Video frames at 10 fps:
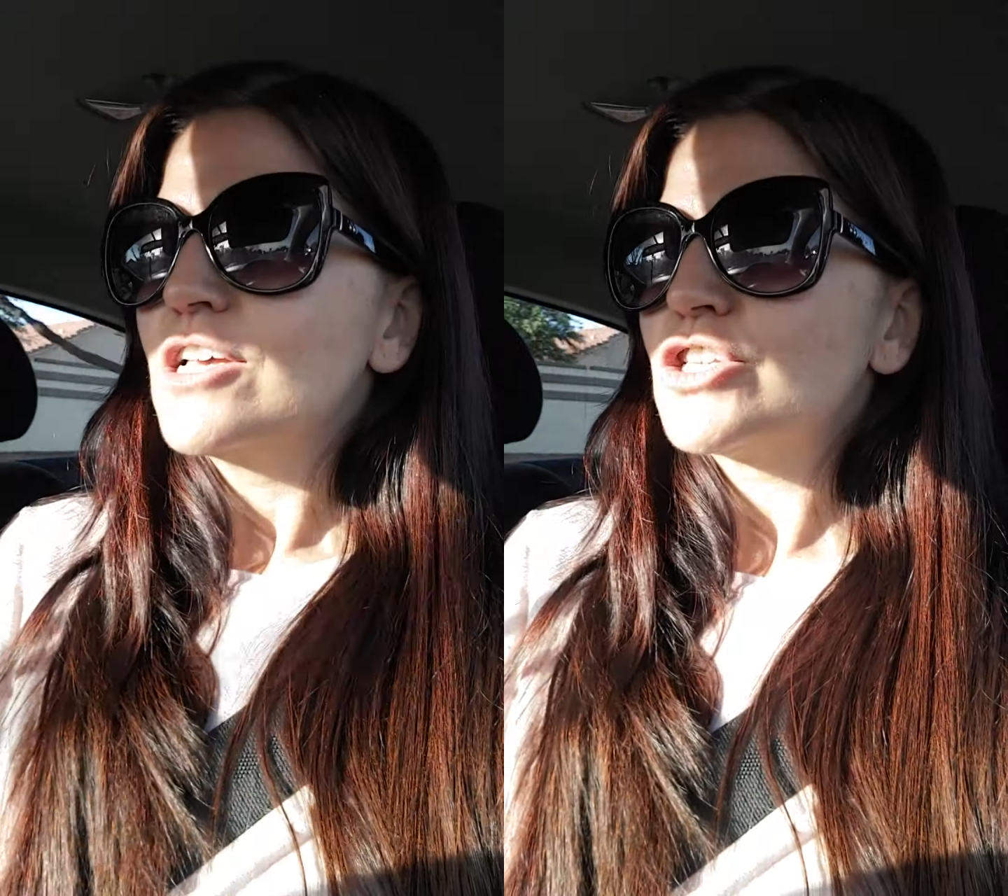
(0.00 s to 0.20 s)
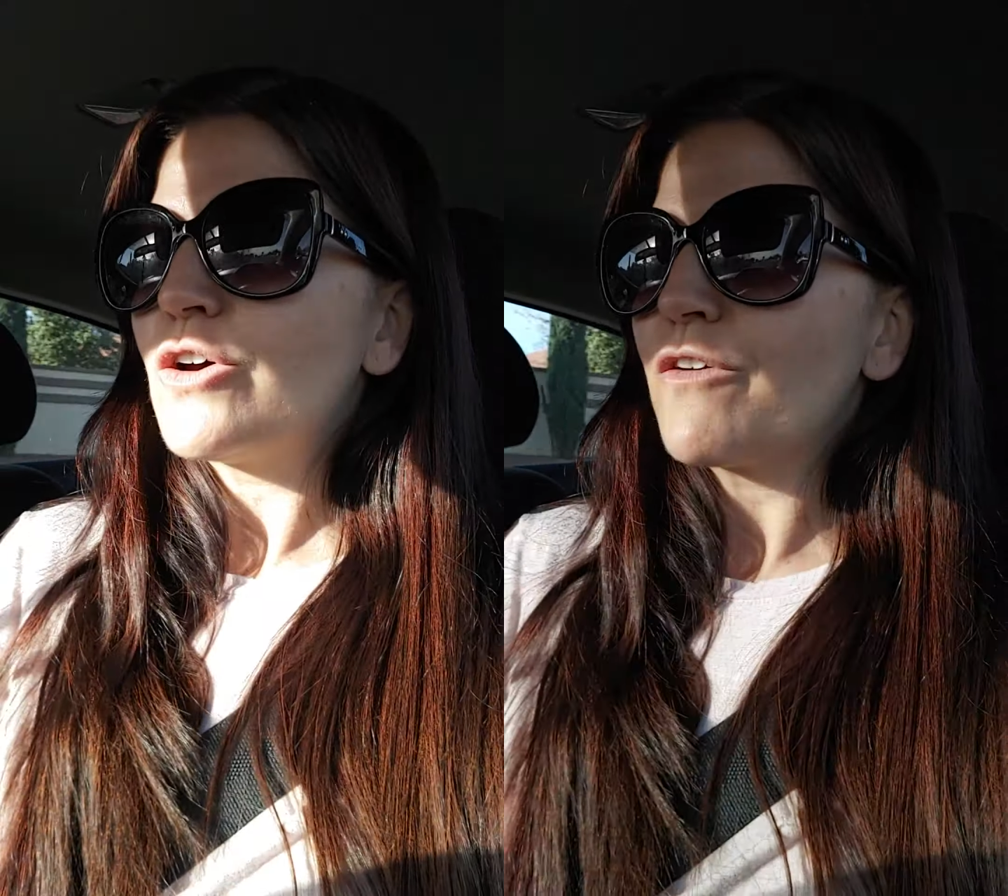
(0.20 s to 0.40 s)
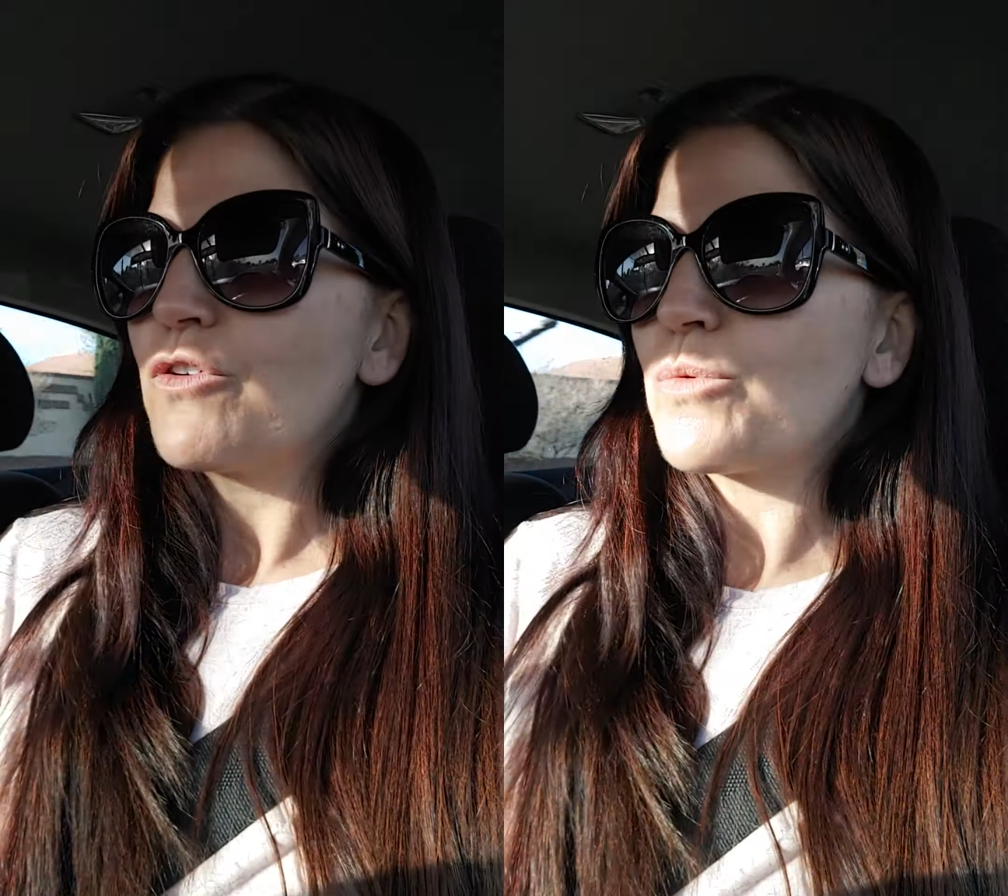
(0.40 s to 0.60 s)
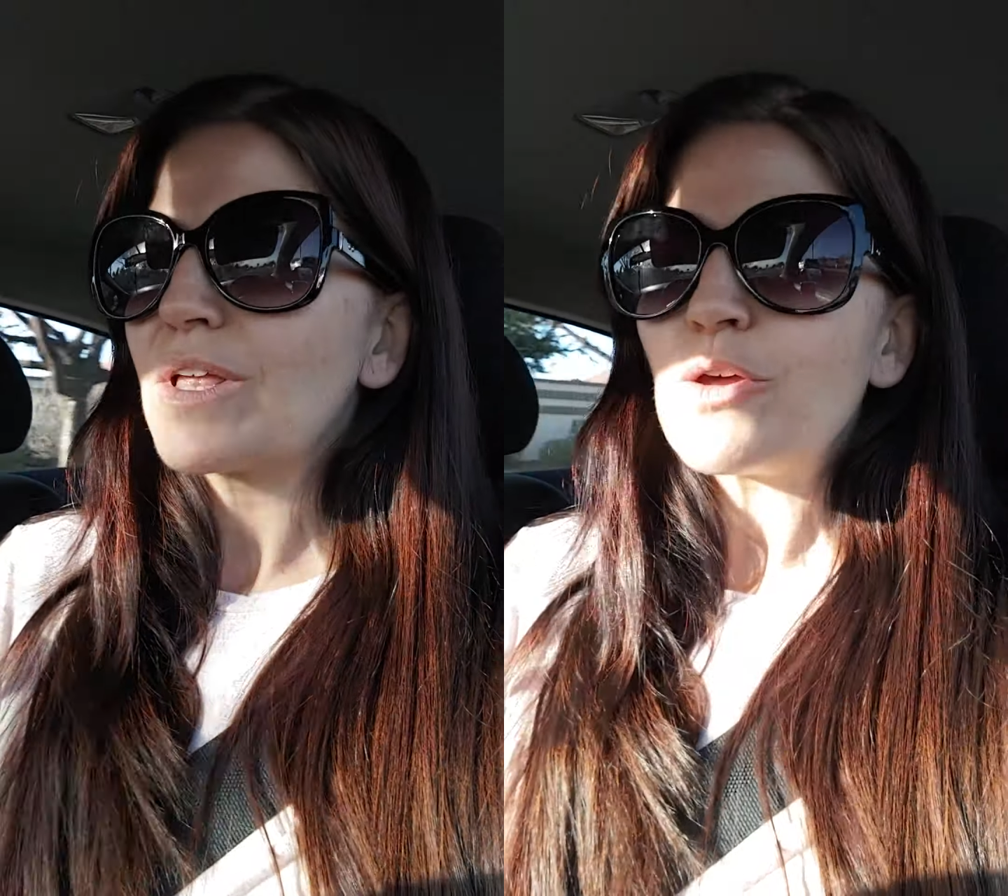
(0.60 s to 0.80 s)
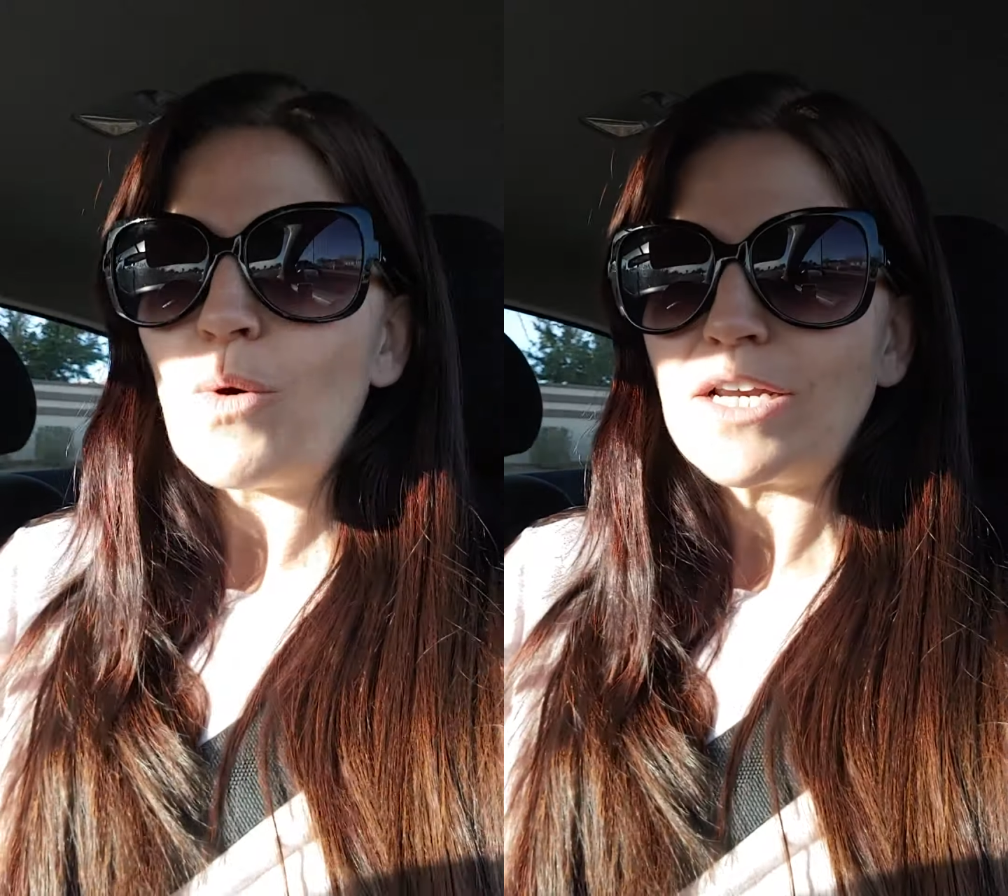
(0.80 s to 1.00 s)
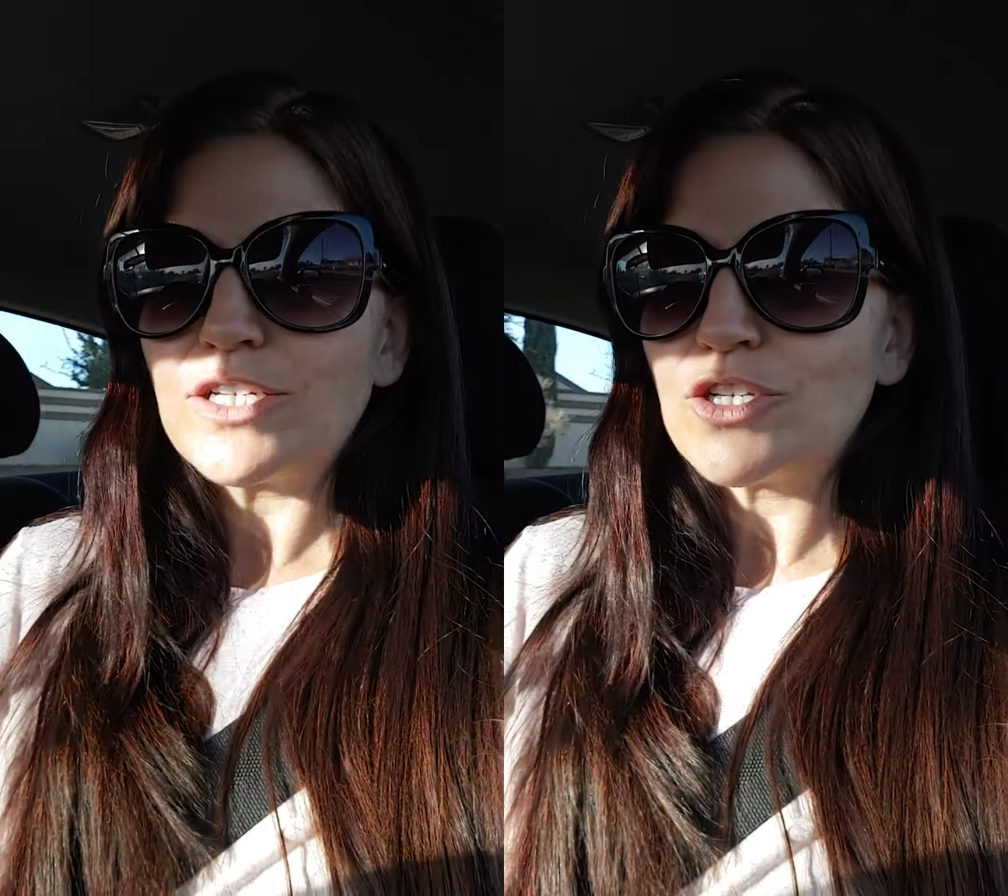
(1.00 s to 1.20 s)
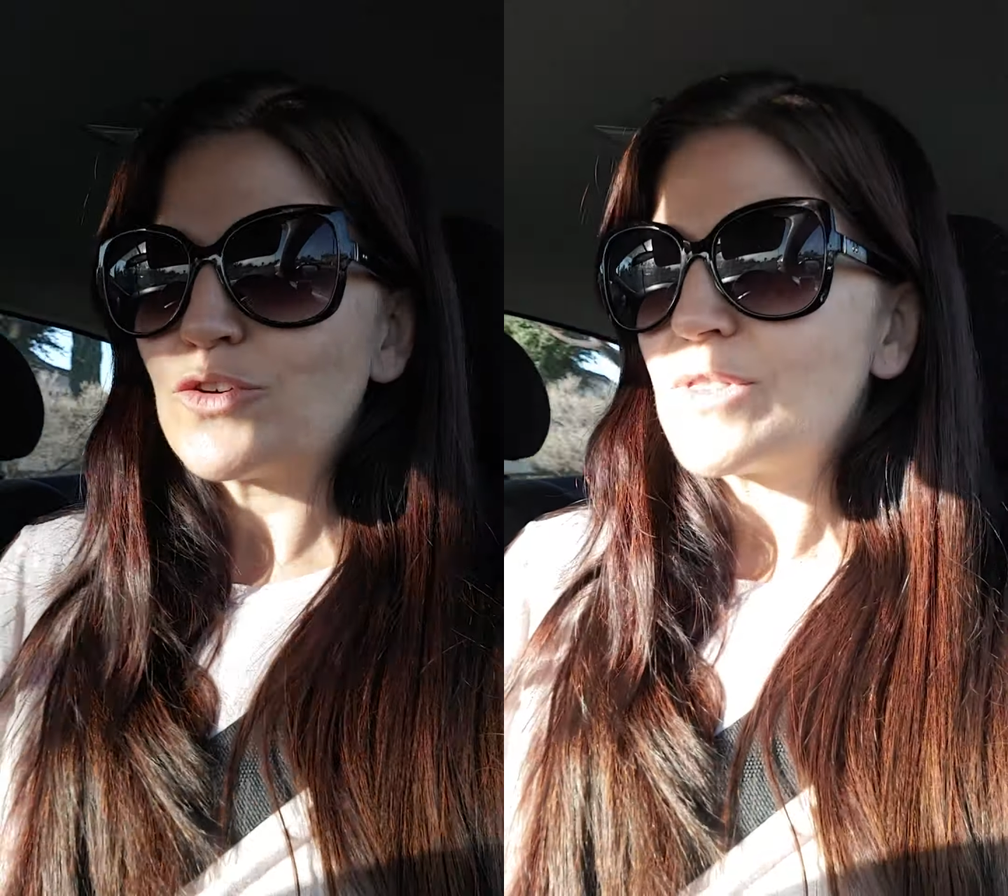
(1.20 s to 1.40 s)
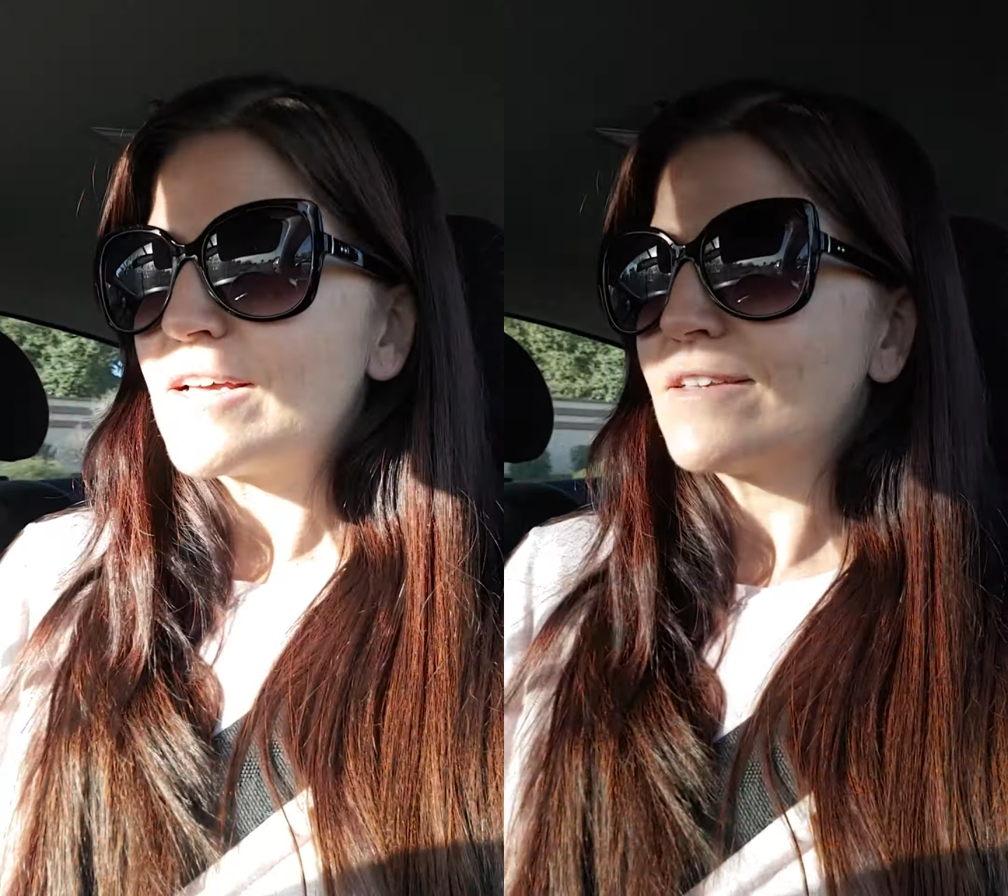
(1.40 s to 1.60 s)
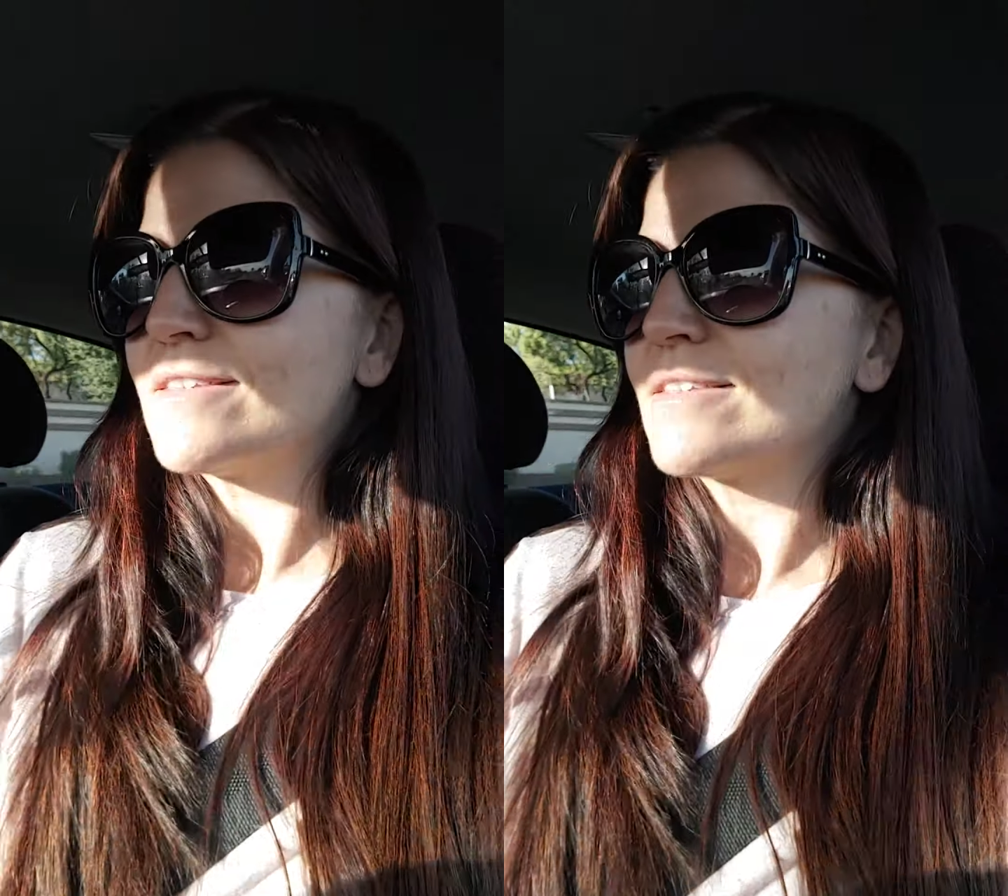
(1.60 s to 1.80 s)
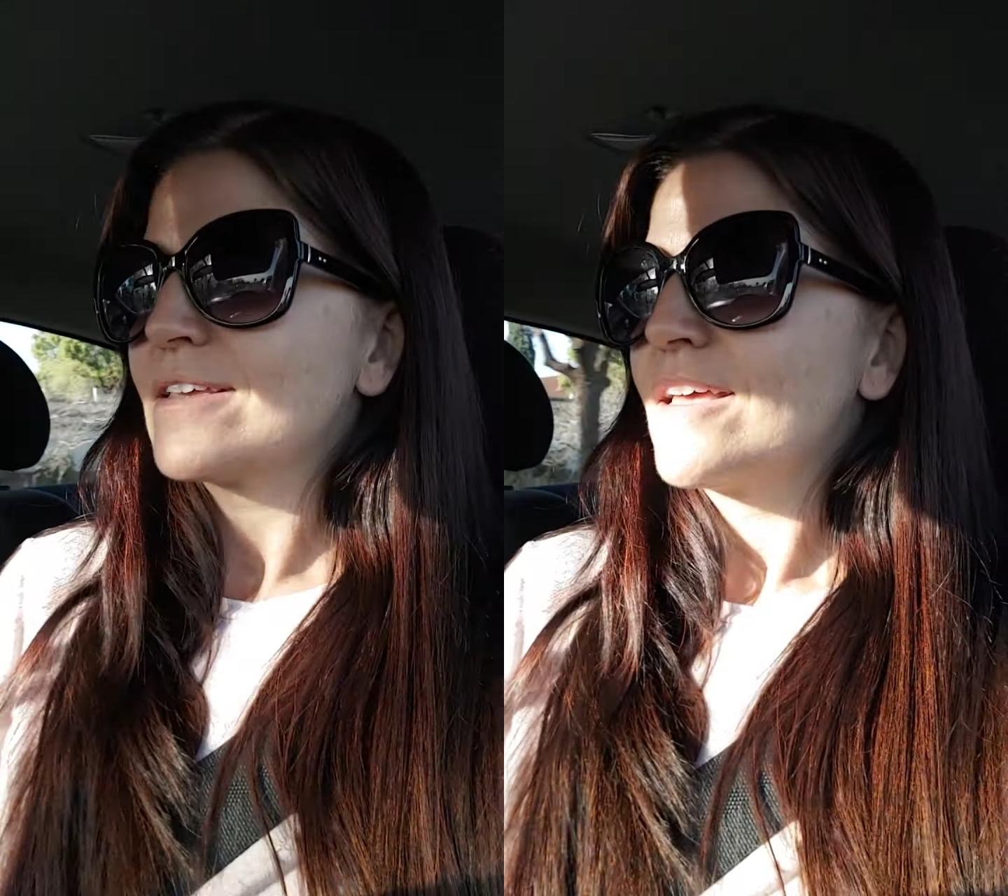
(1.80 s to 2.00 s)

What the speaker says: So if you really wanted to do this,